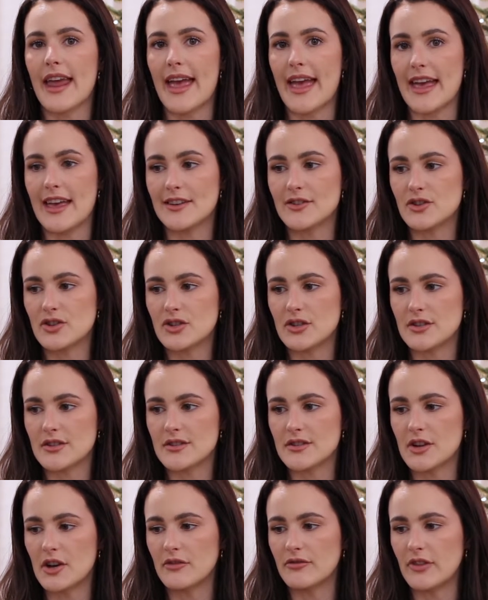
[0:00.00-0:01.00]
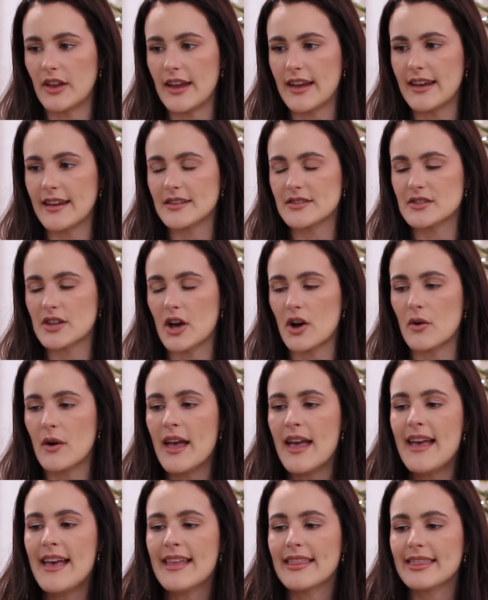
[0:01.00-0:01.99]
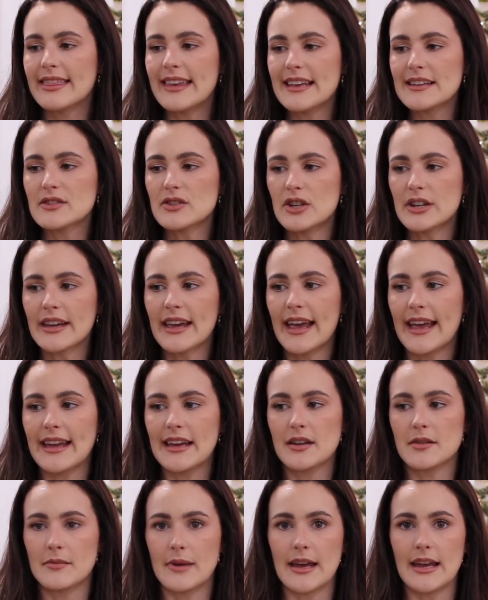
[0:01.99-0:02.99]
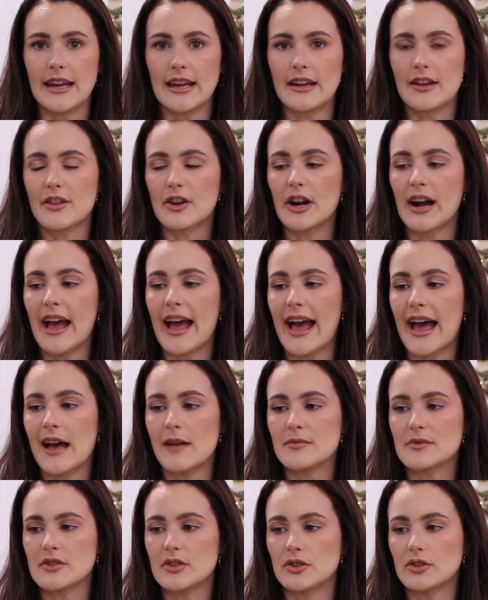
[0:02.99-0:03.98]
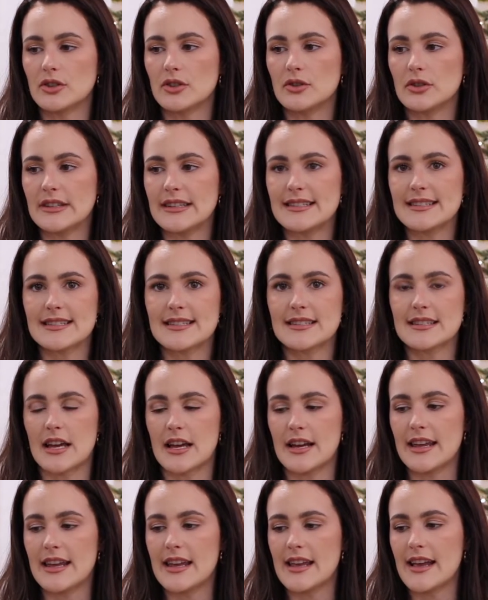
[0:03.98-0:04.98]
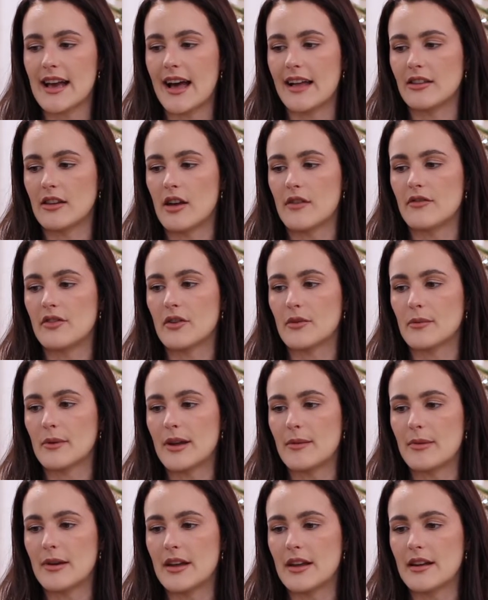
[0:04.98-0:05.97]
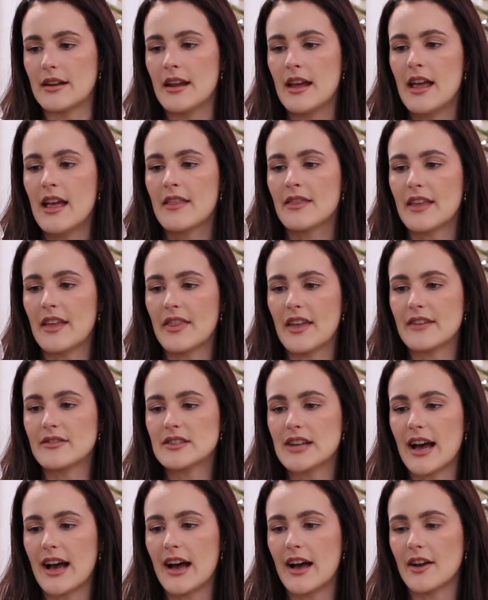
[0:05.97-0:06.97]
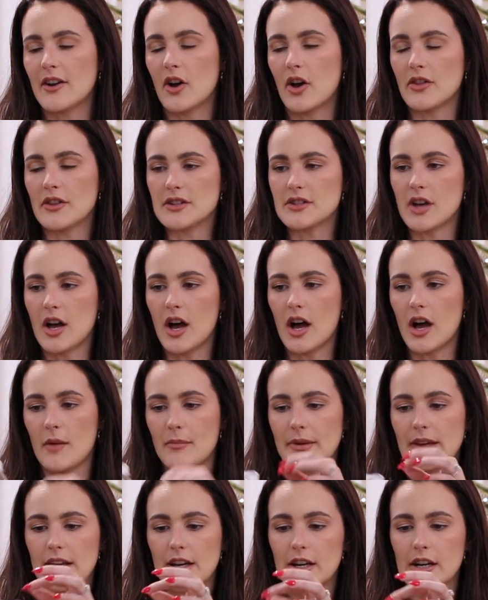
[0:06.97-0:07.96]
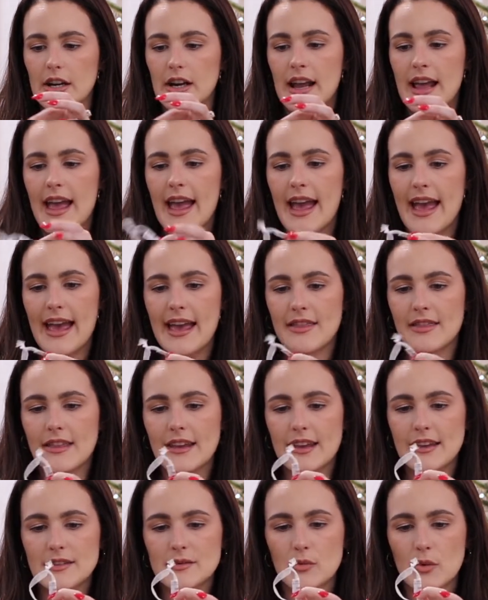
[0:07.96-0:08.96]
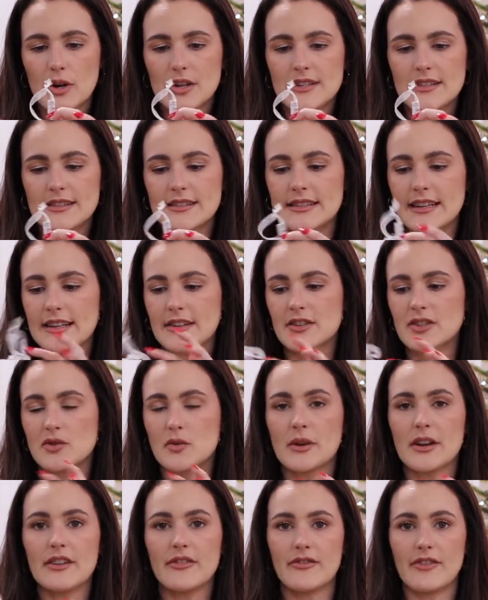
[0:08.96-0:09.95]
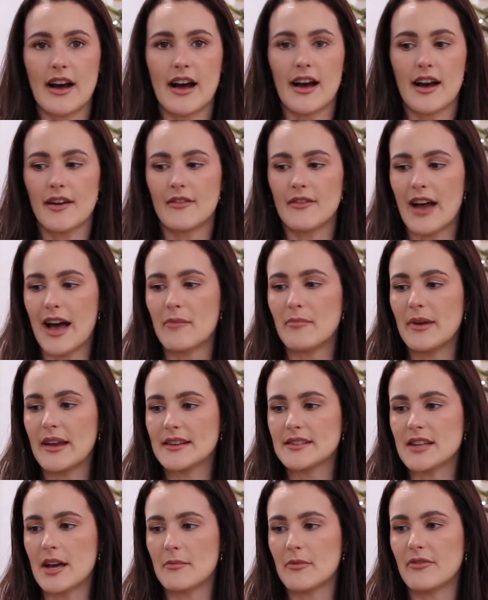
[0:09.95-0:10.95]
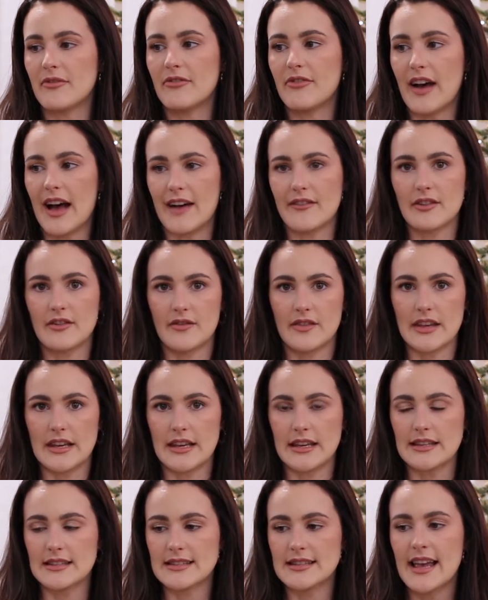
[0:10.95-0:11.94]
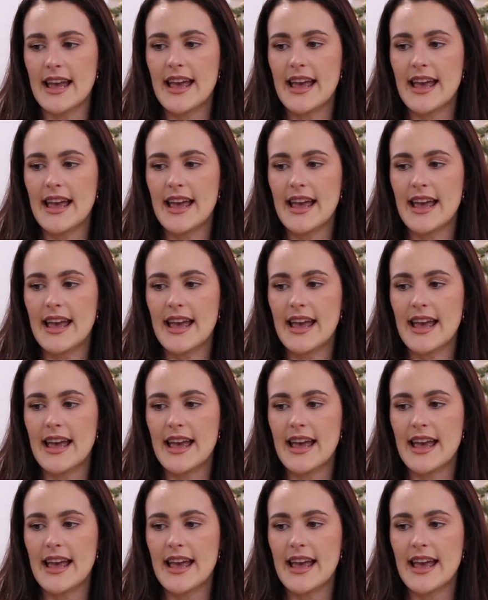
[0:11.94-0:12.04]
etched snowflake. So these look handmade. They're absolutely stunning. I love the ribbon that they've tied on the top here, and these were $6.25. I picked up 5 of these,